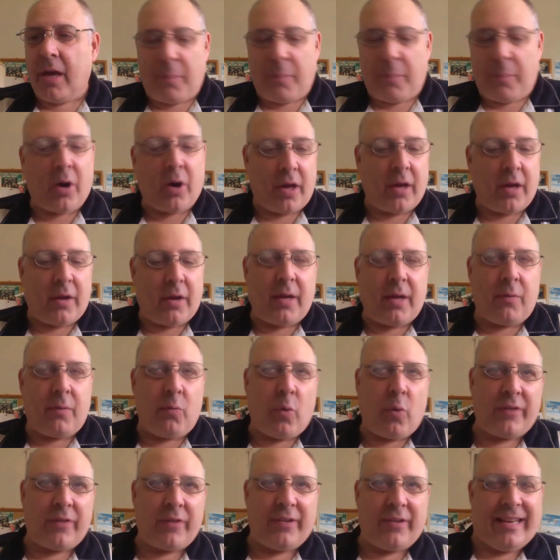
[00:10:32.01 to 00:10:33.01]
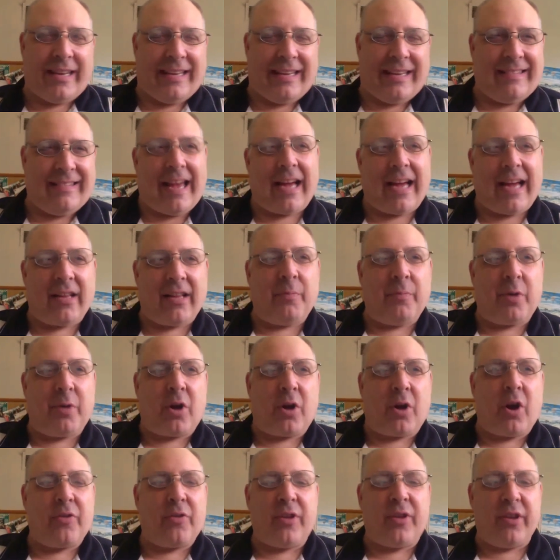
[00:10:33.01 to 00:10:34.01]
It wasn't exactly
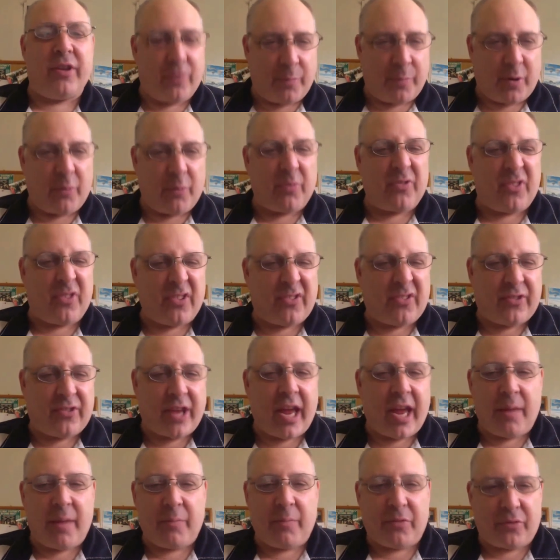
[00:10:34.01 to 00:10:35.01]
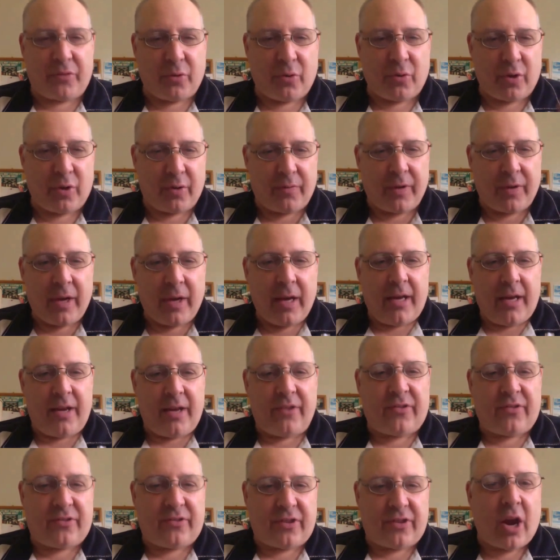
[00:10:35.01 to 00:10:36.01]
McCarthyism, but it was the same sort of
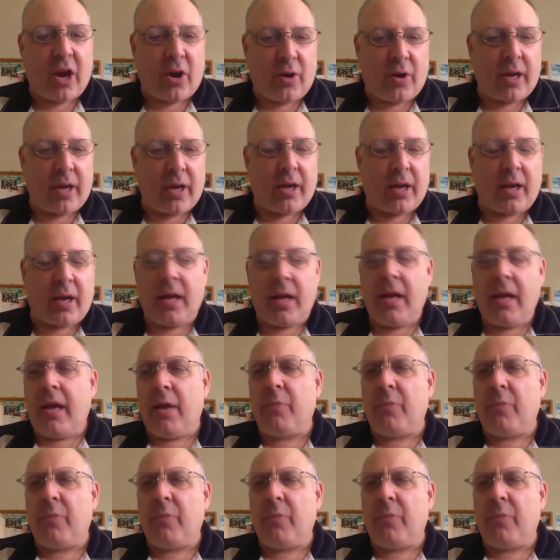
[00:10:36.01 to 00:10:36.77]
hysteria.